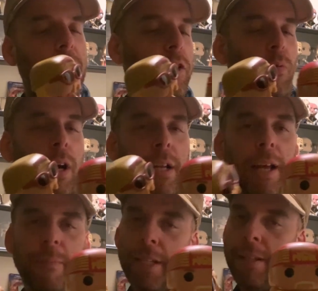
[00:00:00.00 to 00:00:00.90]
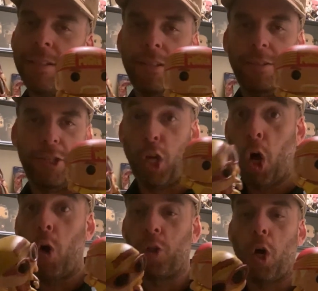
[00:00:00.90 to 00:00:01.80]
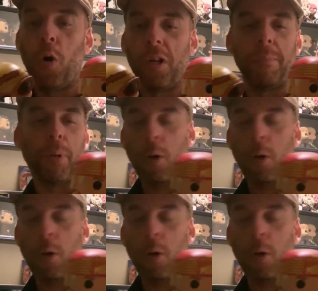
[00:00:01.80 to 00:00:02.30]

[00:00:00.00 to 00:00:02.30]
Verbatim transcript: this one, I mean, this is the Hulk Hogan